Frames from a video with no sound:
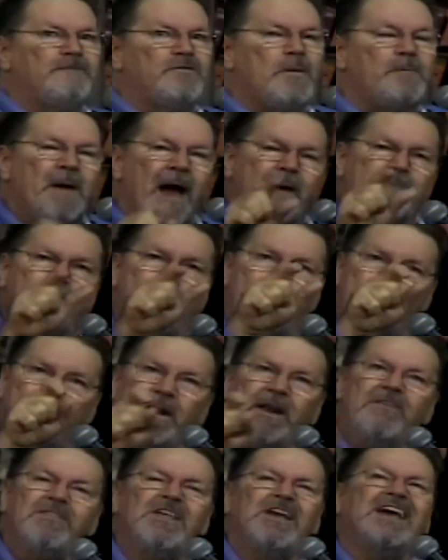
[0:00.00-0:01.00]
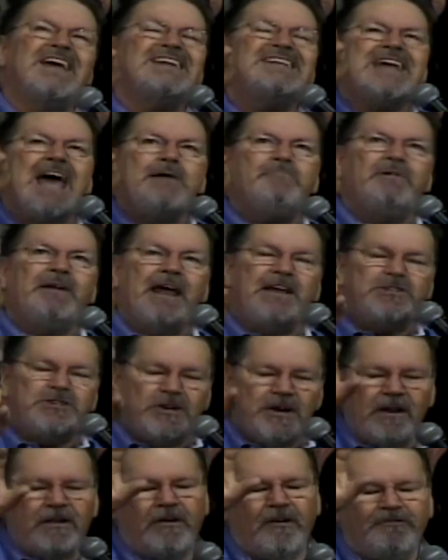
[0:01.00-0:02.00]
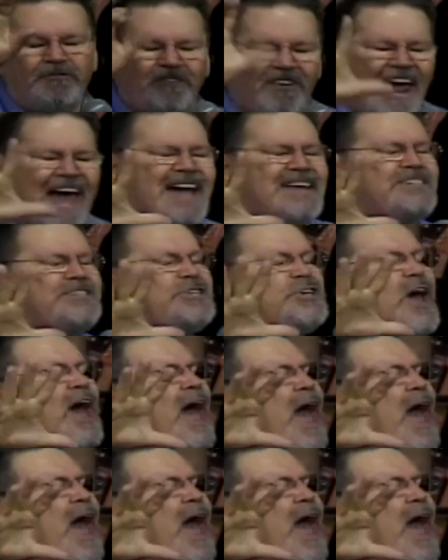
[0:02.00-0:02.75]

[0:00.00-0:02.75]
from every bit of the contamination of the flesh